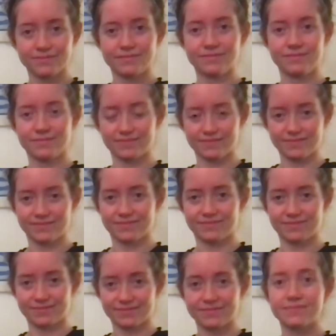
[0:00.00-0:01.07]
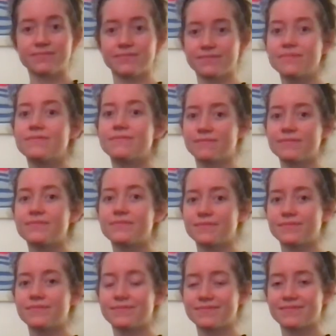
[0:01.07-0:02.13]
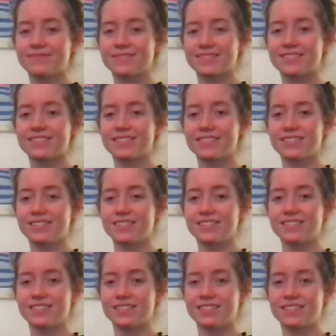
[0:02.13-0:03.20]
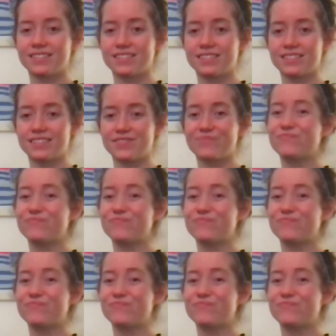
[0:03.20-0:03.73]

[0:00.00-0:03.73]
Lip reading: No words are spoken by the person on screen.